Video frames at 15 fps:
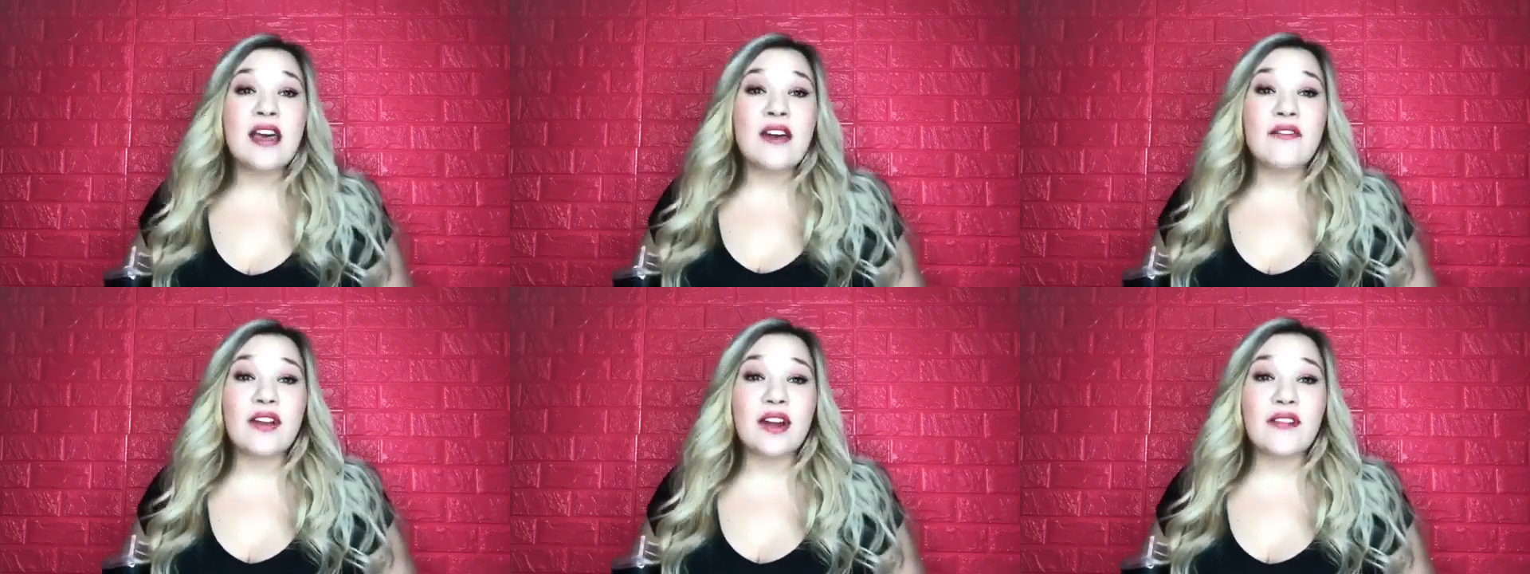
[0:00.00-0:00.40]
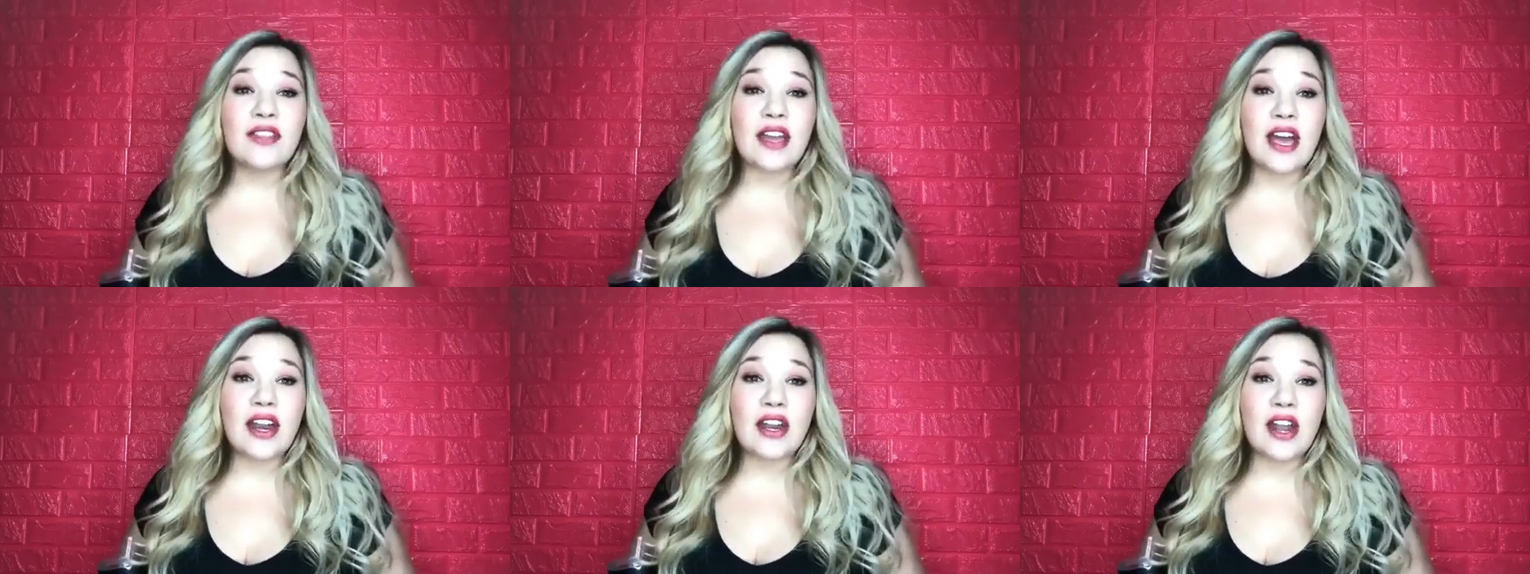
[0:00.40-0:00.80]
fear of
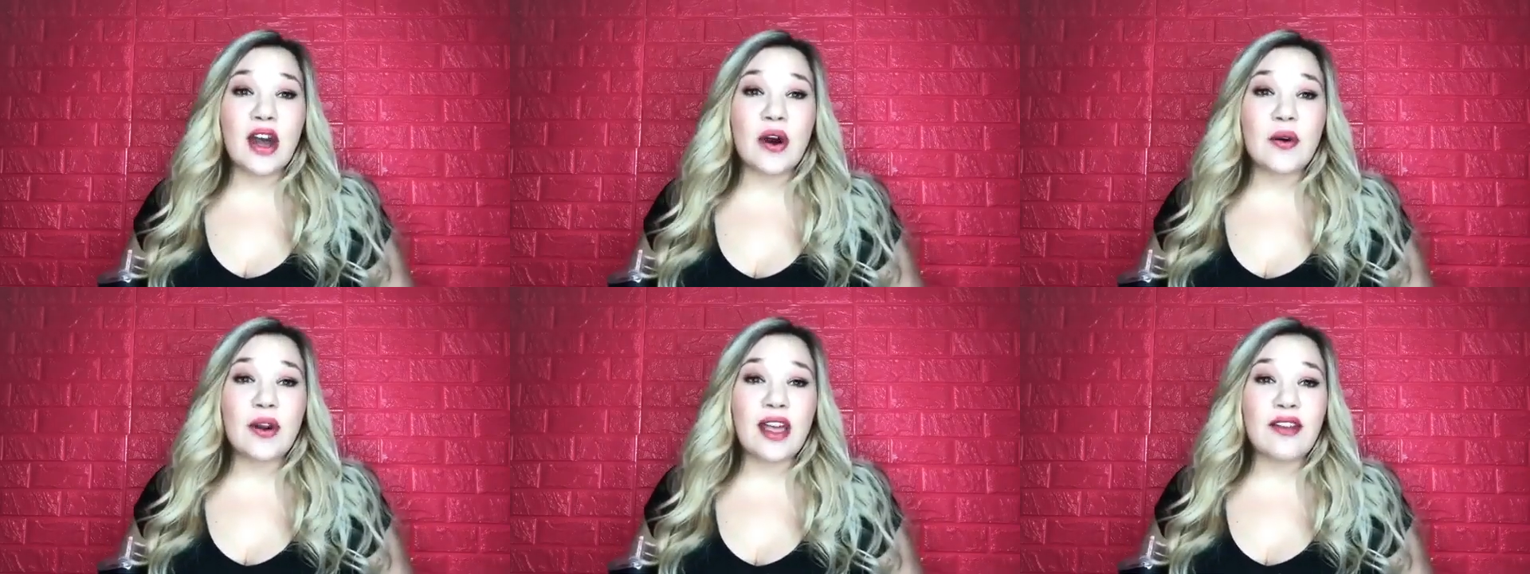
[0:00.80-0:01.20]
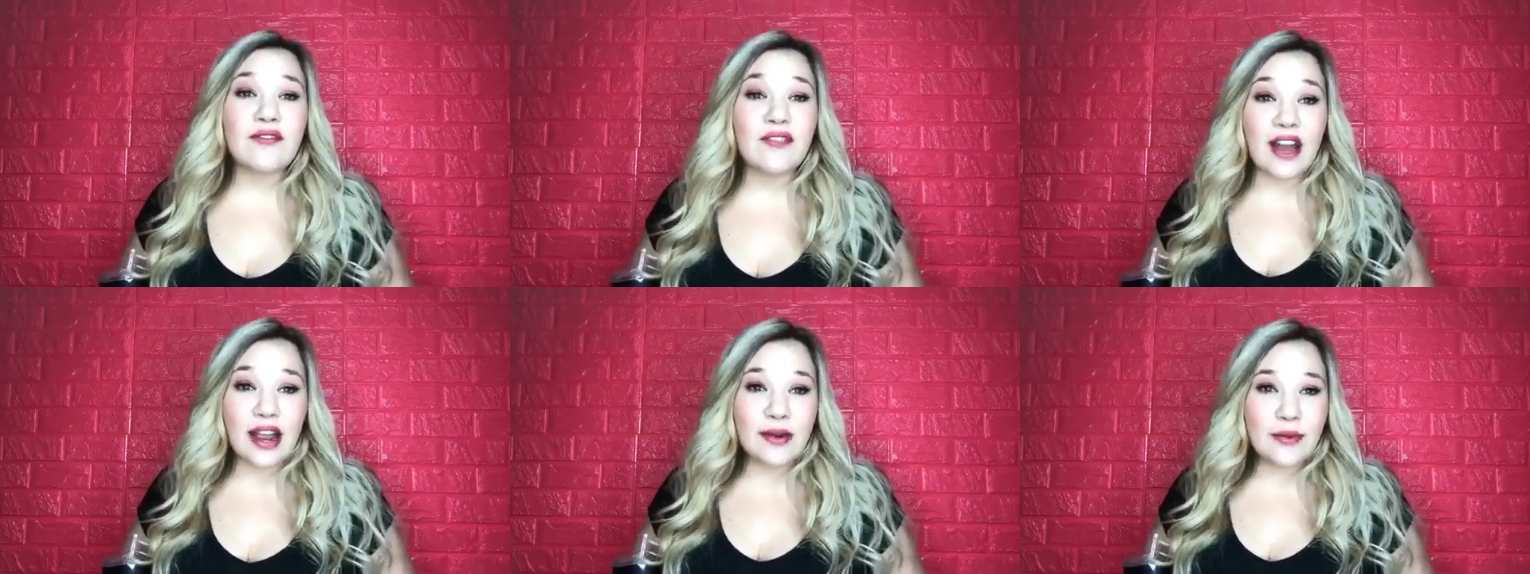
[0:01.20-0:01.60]
the unknown, and
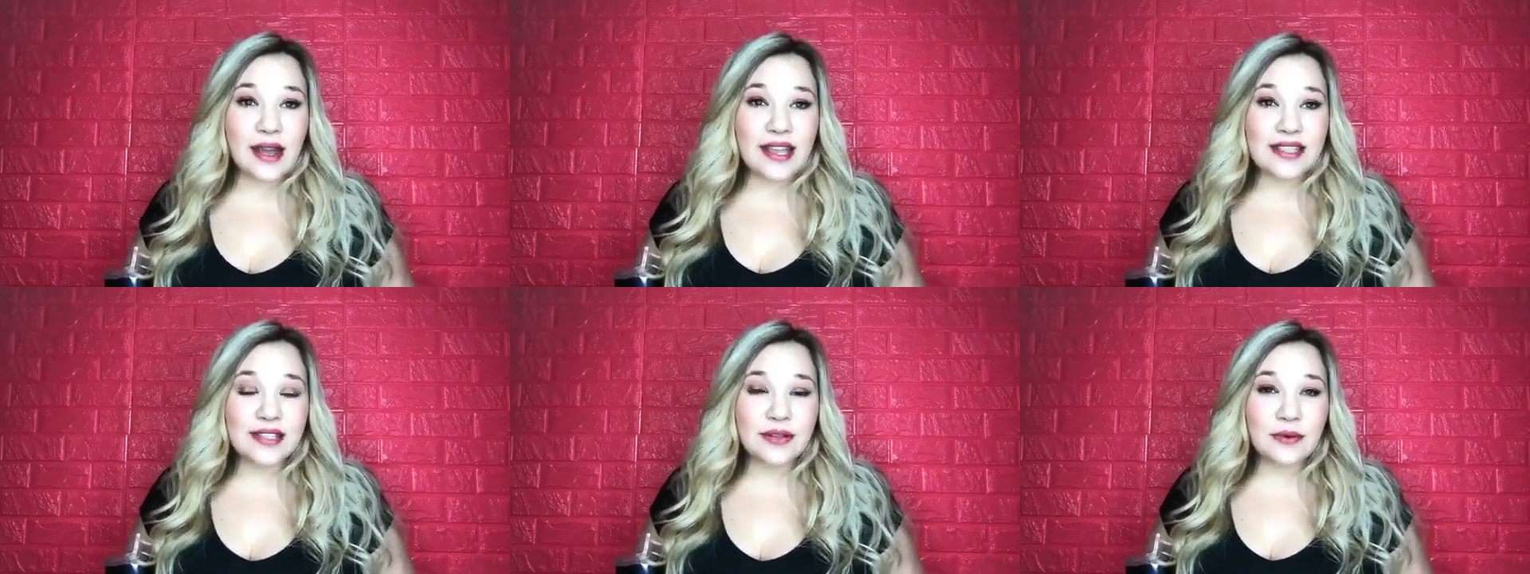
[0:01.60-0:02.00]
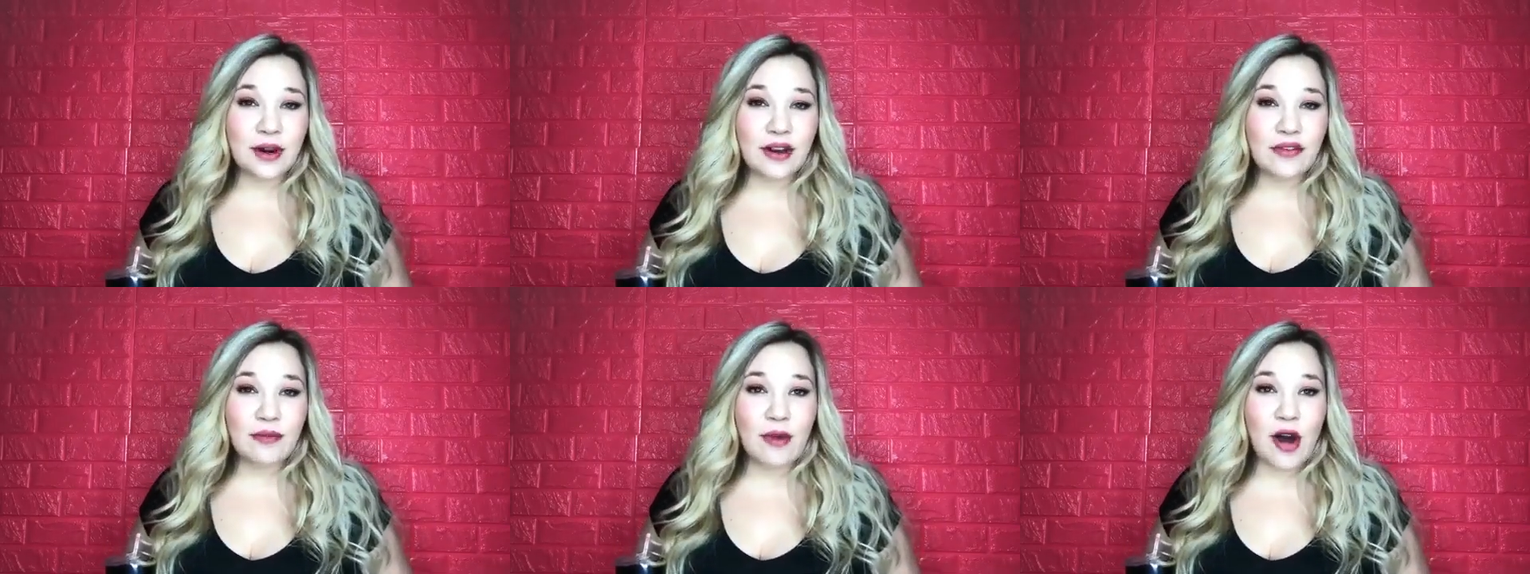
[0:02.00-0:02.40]
find ways to
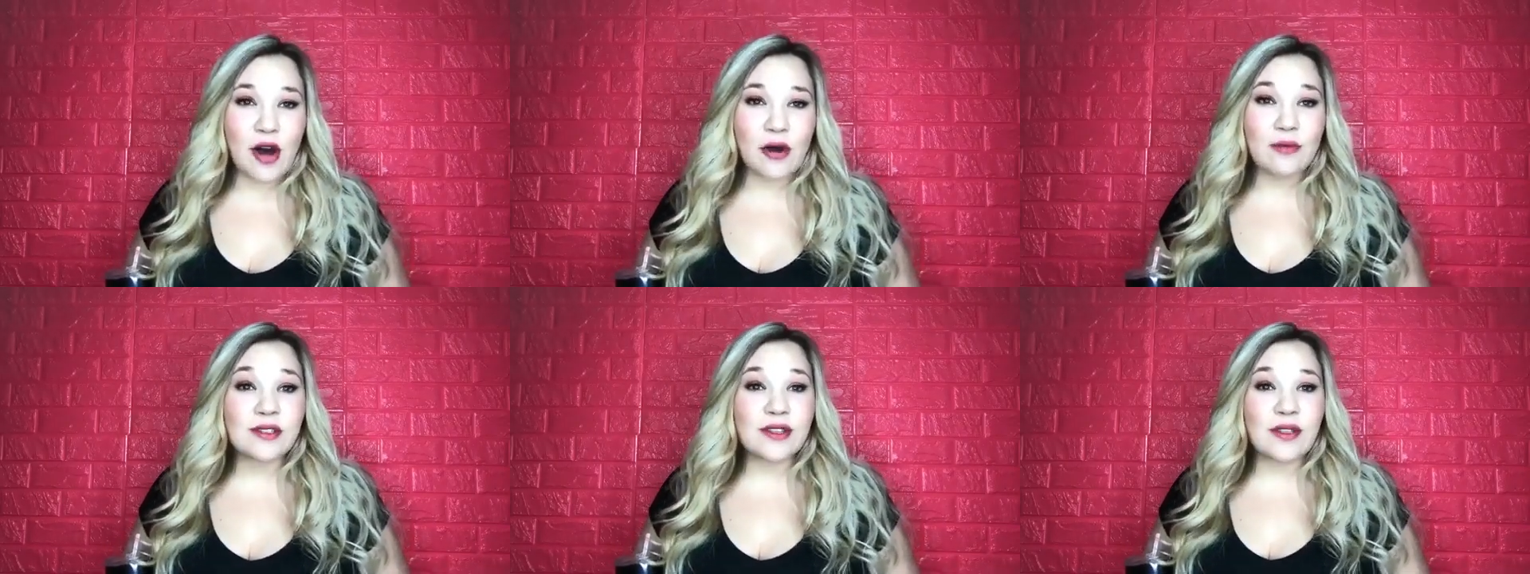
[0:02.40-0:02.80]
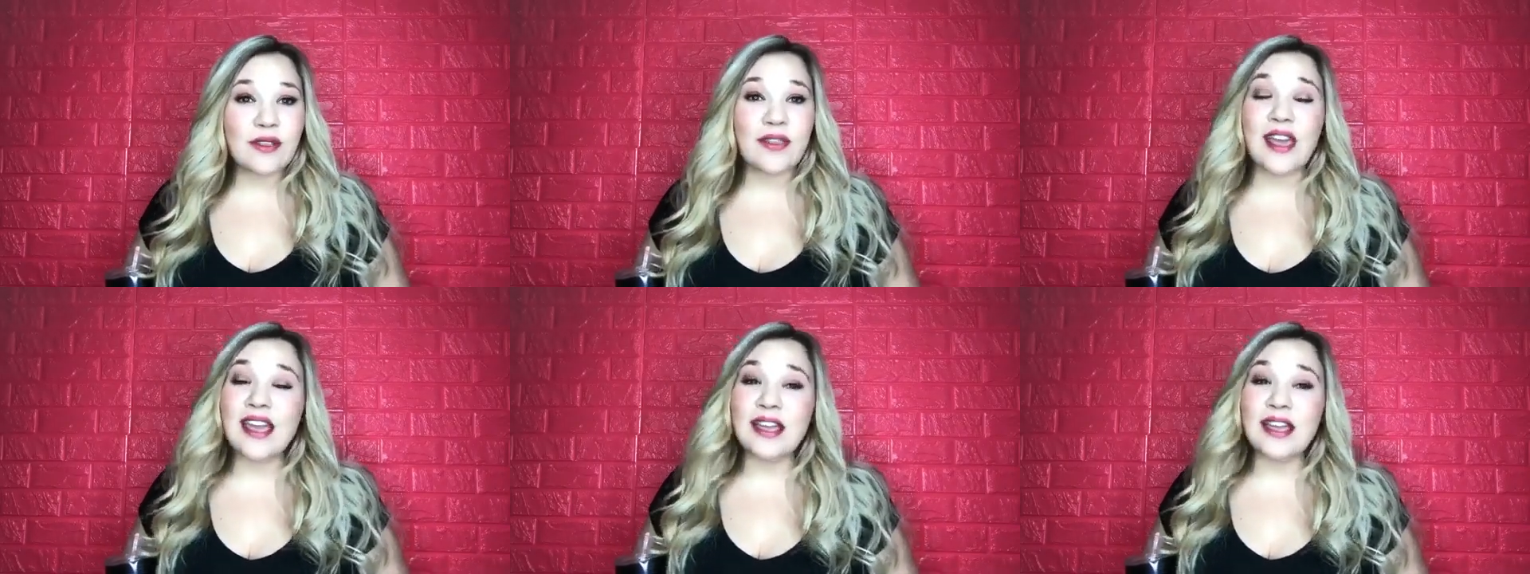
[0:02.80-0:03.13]
work from home so that they